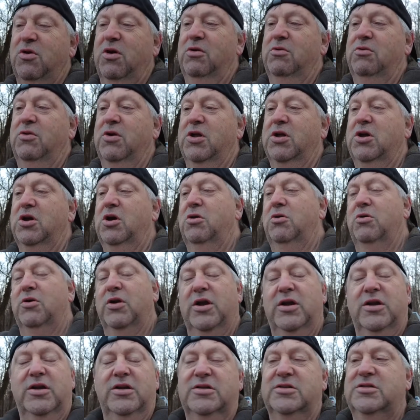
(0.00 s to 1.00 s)
I want to go, and
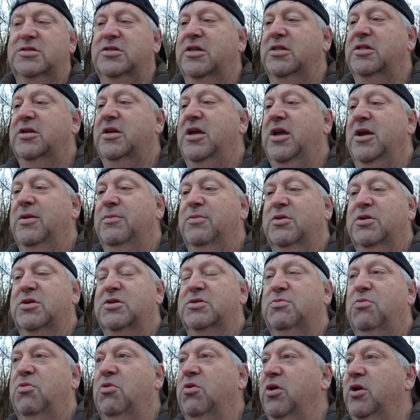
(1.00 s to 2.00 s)
I didn't set the camera
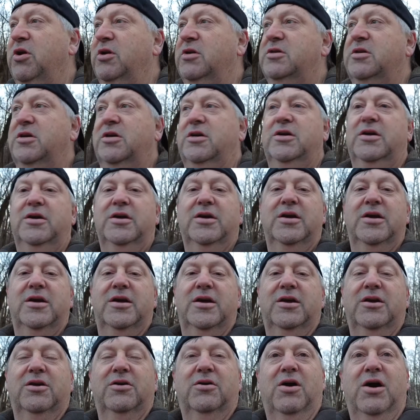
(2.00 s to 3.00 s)
this morning to,
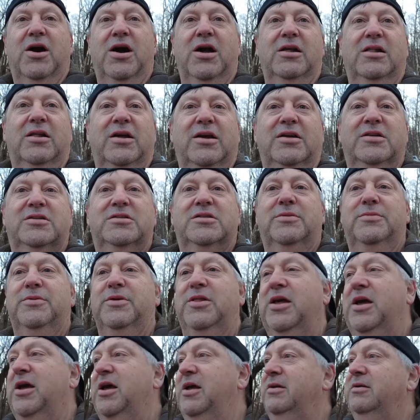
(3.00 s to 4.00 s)
highlight some of
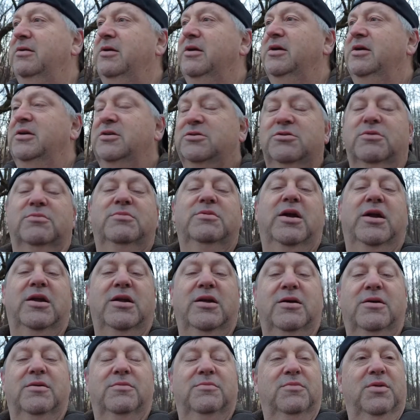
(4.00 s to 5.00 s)
that. So I'm kind
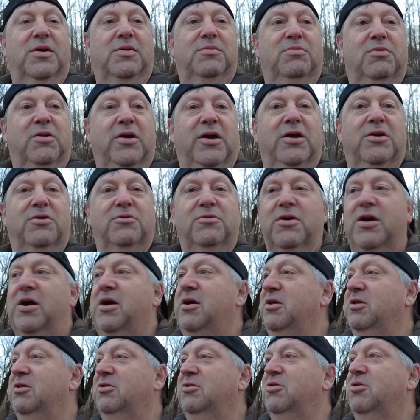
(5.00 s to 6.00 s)
of playing
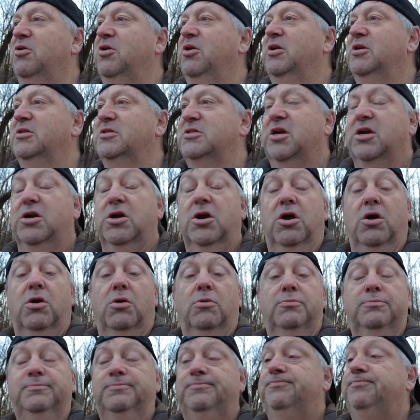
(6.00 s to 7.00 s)
around and learning as I
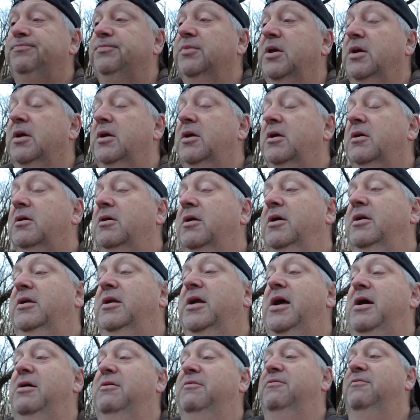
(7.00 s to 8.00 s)
go. All right,
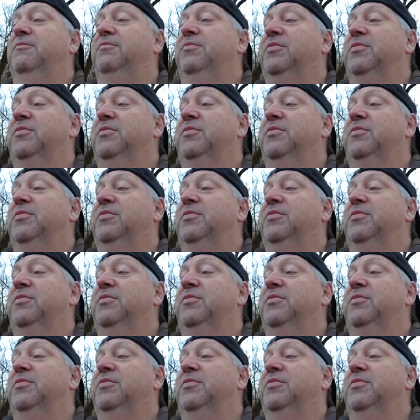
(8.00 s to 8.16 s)
now,